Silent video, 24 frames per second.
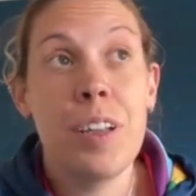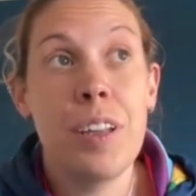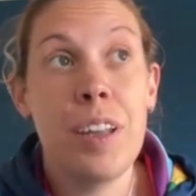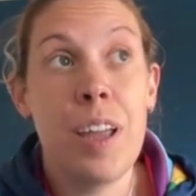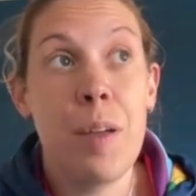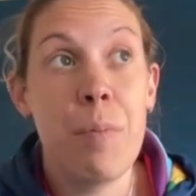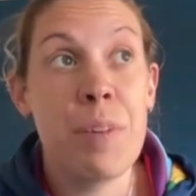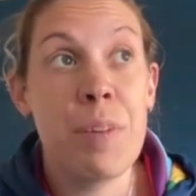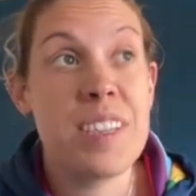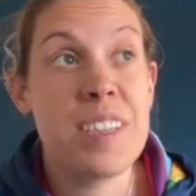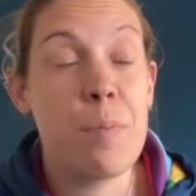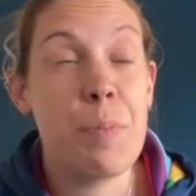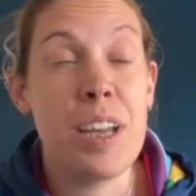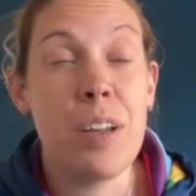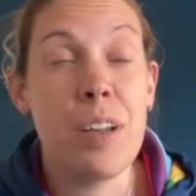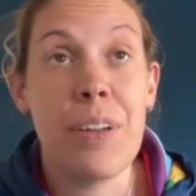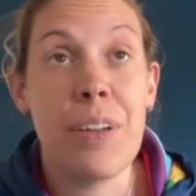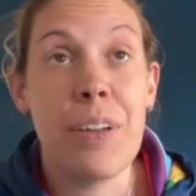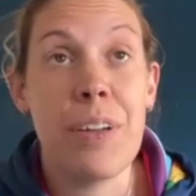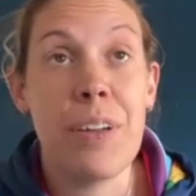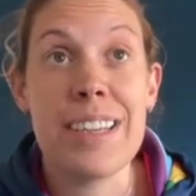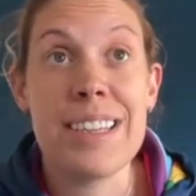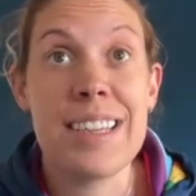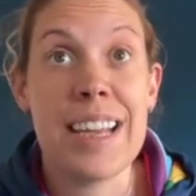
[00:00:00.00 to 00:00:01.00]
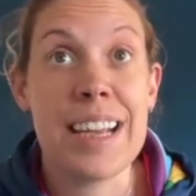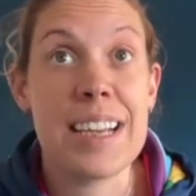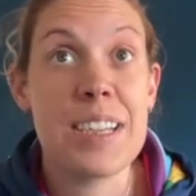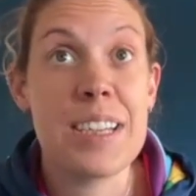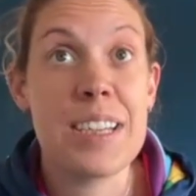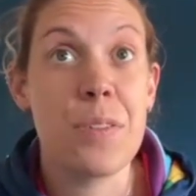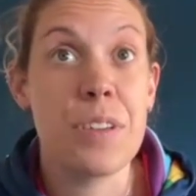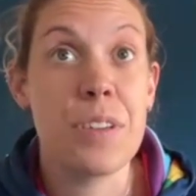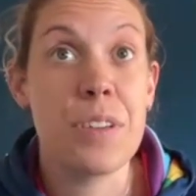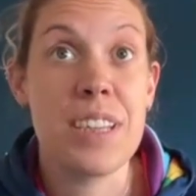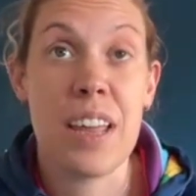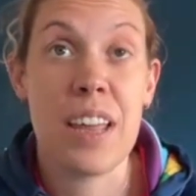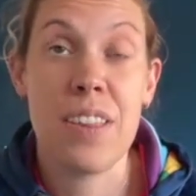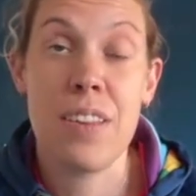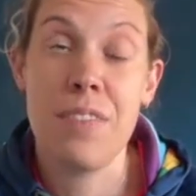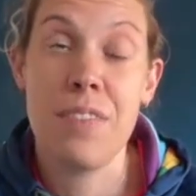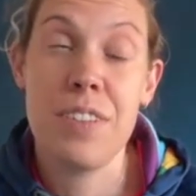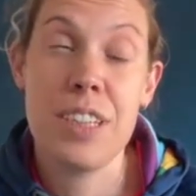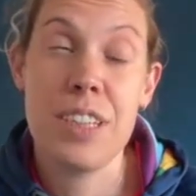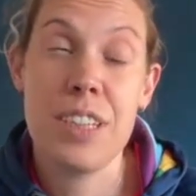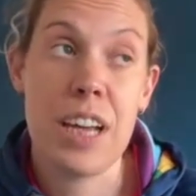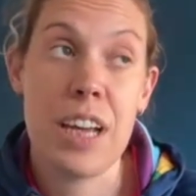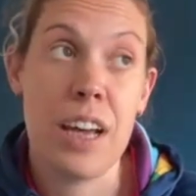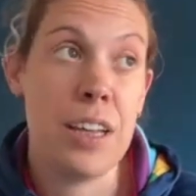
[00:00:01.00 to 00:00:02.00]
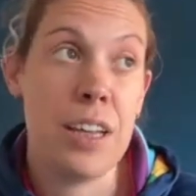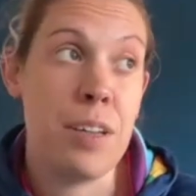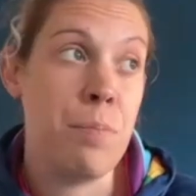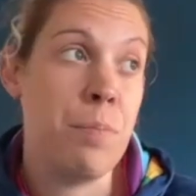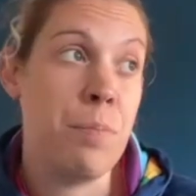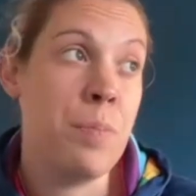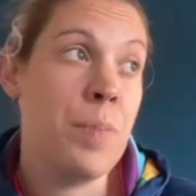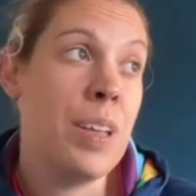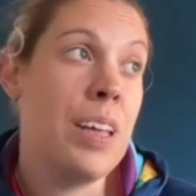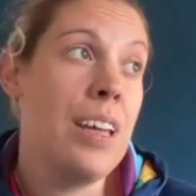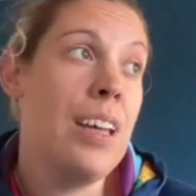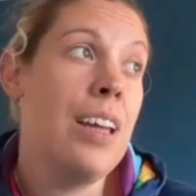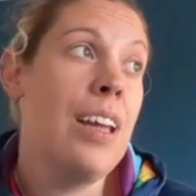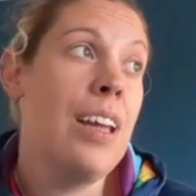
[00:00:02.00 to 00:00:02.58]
it must have been about the 6th or 7th time.